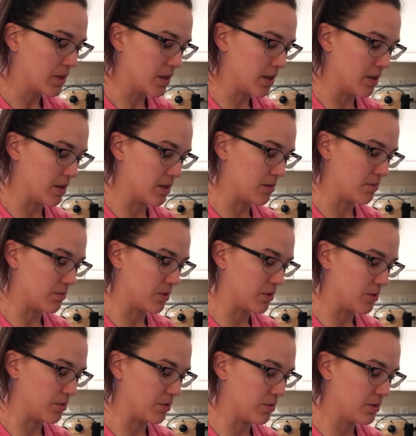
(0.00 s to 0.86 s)
and
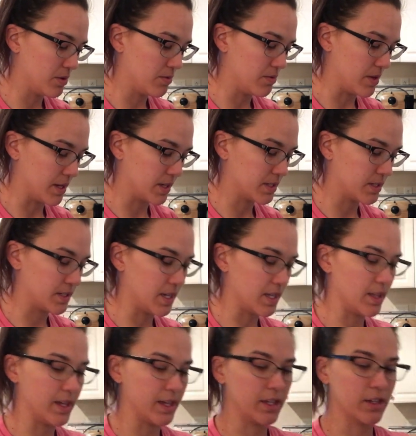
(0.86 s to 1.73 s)
through the mix,
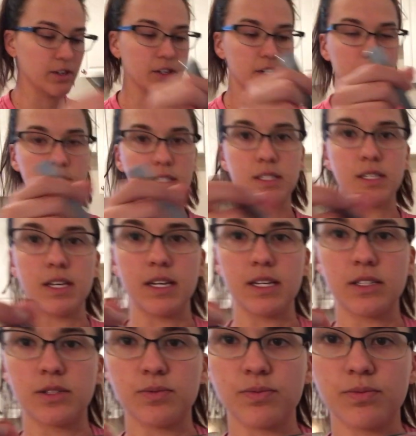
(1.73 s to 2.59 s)
and like you're gonna see,
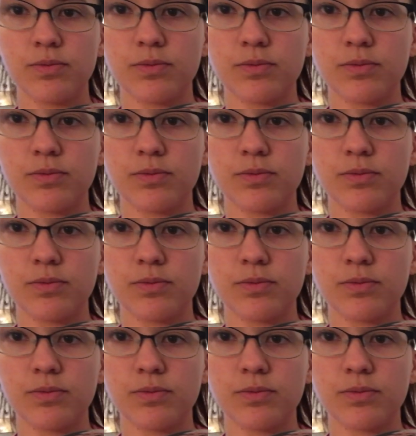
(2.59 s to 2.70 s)
it's